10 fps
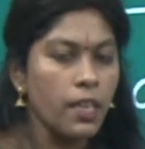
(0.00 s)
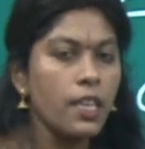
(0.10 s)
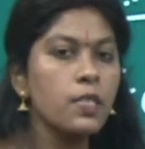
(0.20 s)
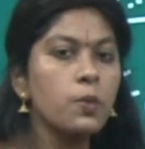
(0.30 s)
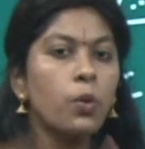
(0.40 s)

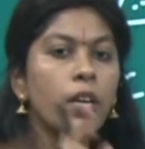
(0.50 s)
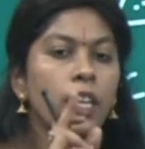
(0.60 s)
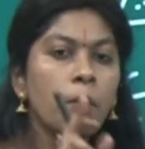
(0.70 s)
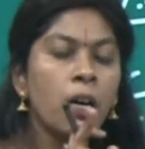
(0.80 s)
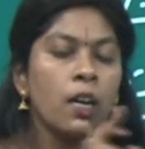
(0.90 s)
He is one
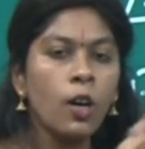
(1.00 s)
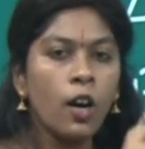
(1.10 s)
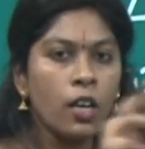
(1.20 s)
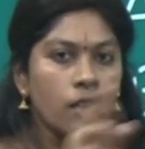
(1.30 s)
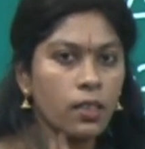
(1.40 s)
among
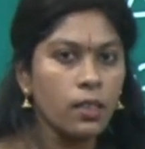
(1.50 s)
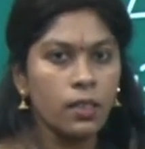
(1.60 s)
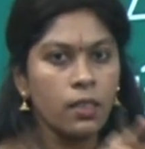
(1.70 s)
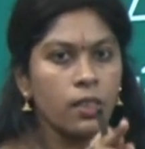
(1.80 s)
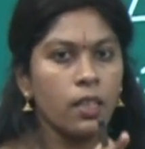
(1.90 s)
all,
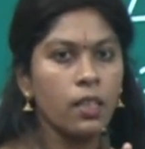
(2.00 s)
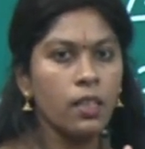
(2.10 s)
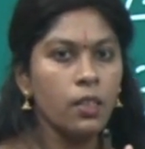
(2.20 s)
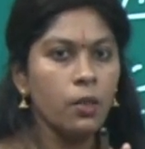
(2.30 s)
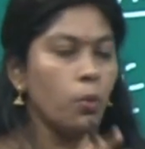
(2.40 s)

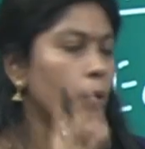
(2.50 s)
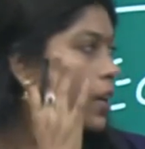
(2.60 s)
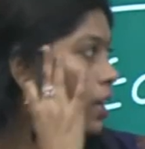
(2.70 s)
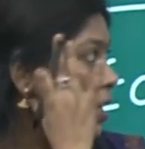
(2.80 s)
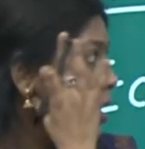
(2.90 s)

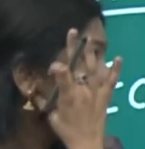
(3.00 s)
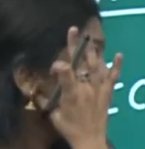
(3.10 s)
okay? He